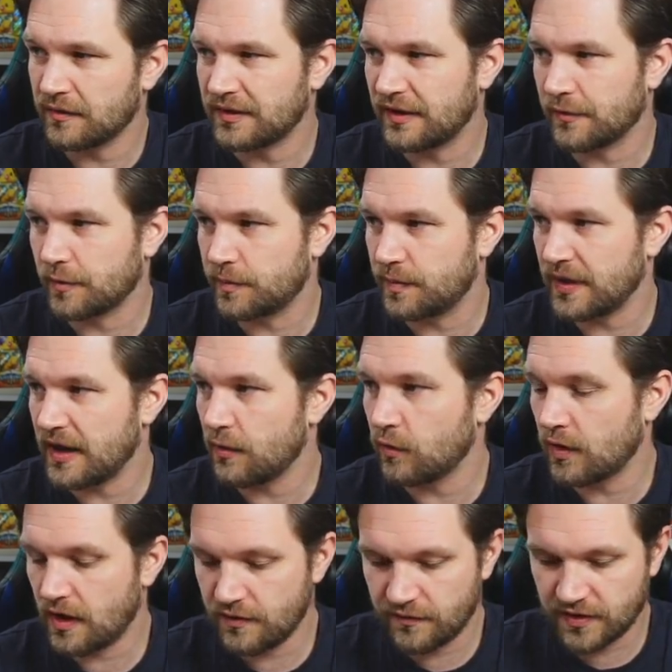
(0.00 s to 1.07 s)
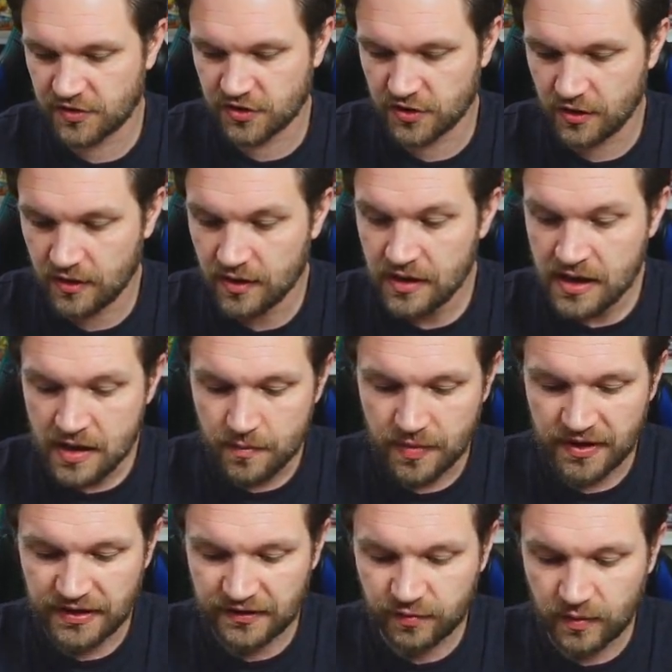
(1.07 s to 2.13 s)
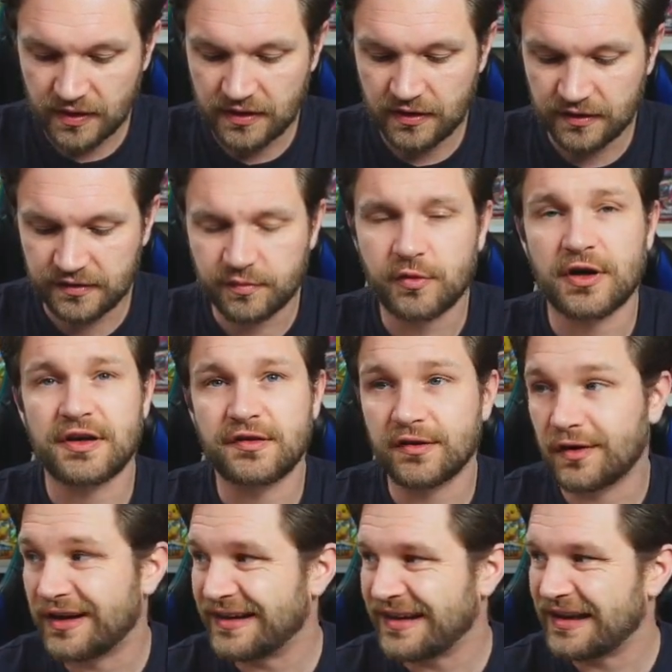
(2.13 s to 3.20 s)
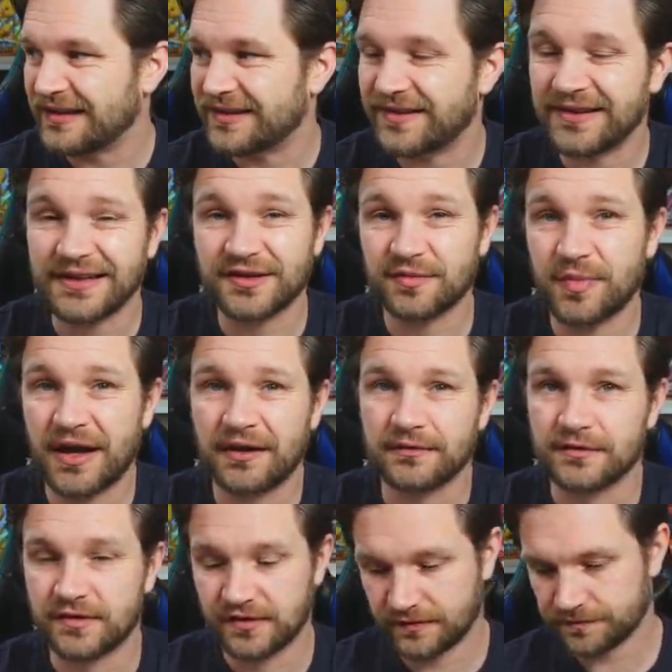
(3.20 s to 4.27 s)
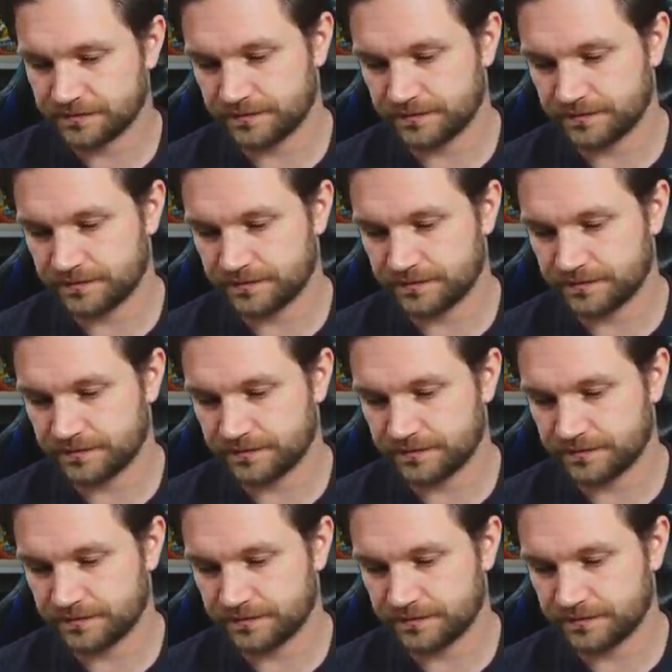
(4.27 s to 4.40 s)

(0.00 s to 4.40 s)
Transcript: They're a bit all over the shop, but this one looks pretty solid at £6.